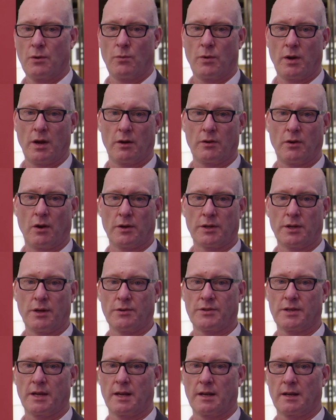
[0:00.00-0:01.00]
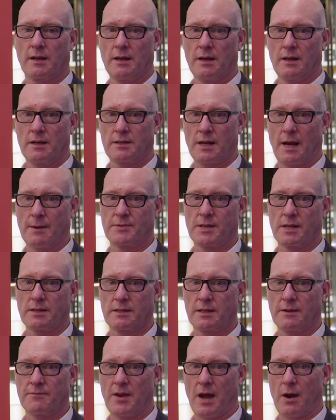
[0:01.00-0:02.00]
we are not using
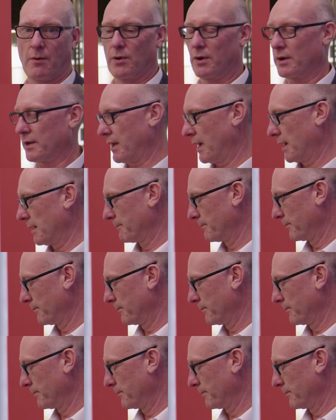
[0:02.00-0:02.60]
time-sensitive networking.